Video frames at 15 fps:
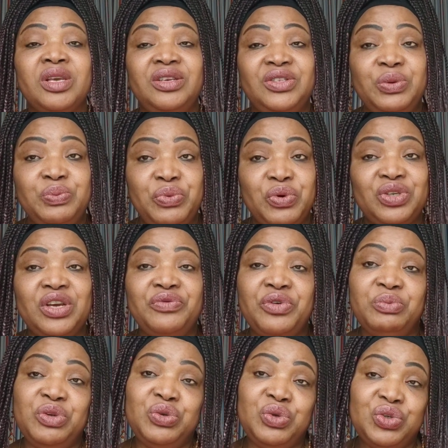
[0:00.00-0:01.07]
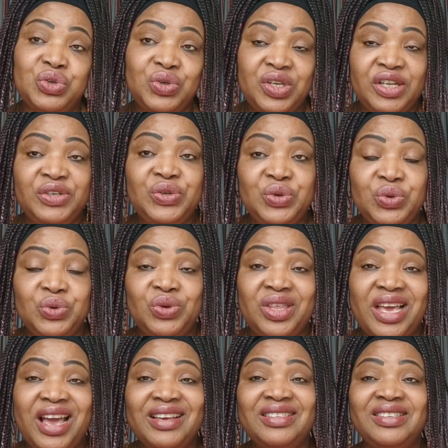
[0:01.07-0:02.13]
it's important for me to just let you know
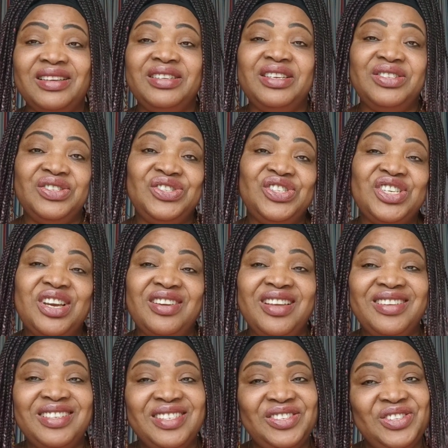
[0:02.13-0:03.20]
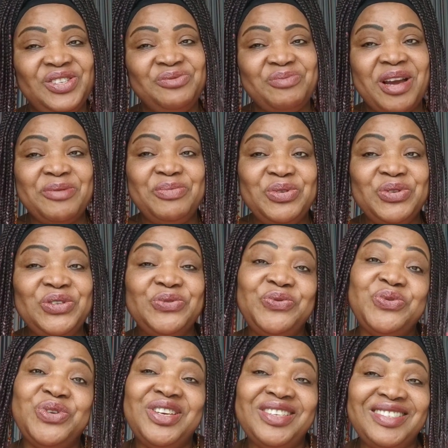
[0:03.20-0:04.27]
that I started this channel teaching my
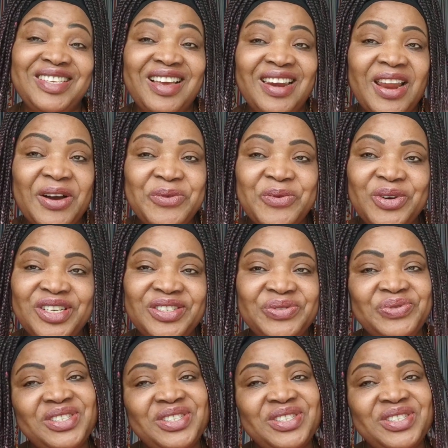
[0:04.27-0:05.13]
beautiful Esan language,